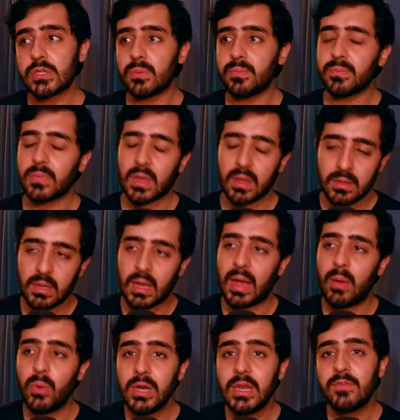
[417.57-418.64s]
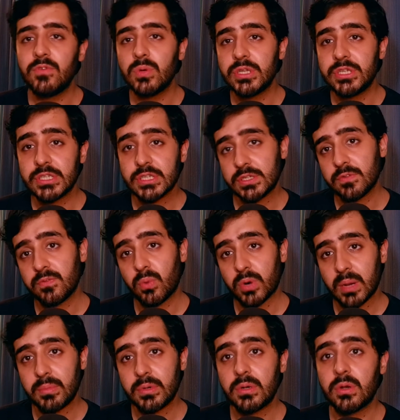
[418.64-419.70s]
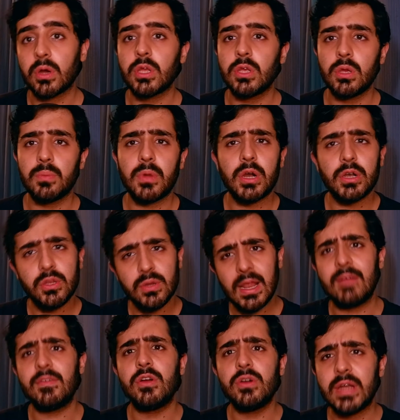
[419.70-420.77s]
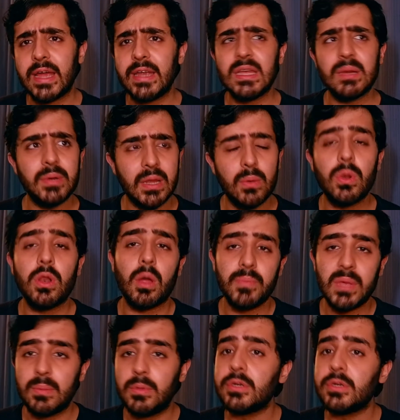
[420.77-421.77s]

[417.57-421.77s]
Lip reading: So I will give you a gist of what I'm talking about, and you'll have a good idea, but I will not